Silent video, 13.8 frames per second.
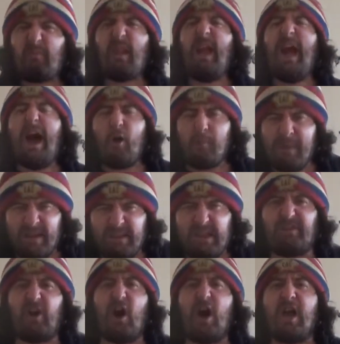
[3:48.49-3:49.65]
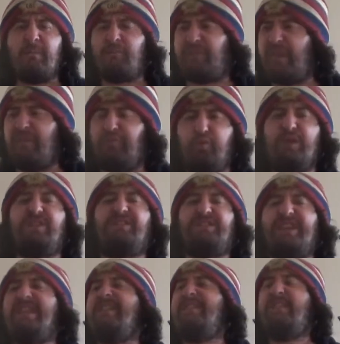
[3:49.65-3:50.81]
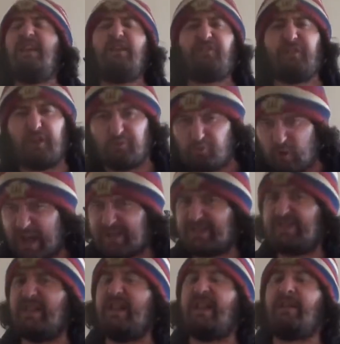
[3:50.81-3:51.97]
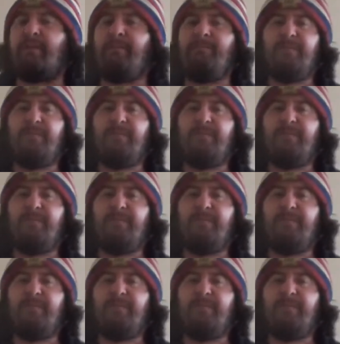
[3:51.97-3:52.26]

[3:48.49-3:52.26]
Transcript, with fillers: How many times have we seen this in wrestling?